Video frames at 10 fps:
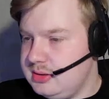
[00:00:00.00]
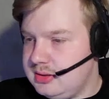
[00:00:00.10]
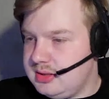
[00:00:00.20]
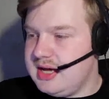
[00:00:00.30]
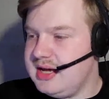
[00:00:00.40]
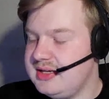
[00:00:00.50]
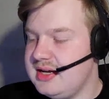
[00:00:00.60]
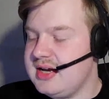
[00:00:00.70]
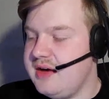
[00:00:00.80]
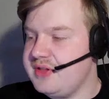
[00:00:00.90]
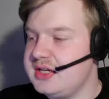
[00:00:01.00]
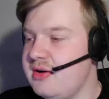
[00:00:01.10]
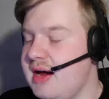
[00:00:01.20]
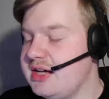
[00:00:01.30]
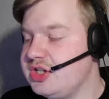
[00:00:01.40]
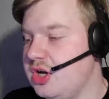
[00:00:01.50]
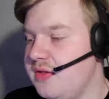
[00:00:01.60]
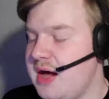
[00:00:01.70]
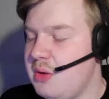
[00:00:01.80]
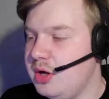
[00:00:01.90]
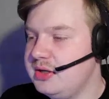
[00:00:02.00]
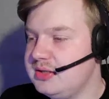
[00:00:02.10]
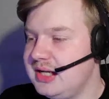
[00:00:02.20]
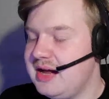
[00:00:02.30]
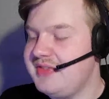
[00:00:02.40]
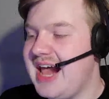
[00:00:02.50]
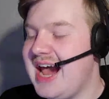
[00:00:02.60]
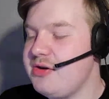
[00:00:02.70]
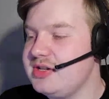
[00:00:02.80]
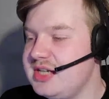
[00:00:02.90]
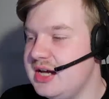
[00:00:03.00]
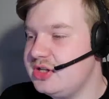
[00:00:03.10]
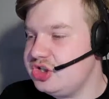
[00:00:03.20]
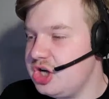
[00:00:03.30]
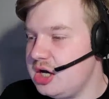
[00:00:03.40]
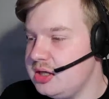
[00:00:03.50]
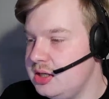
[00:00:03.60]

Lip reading: Yeah, he didn't have the direction on that one. Didn't have the accuracy on the shot.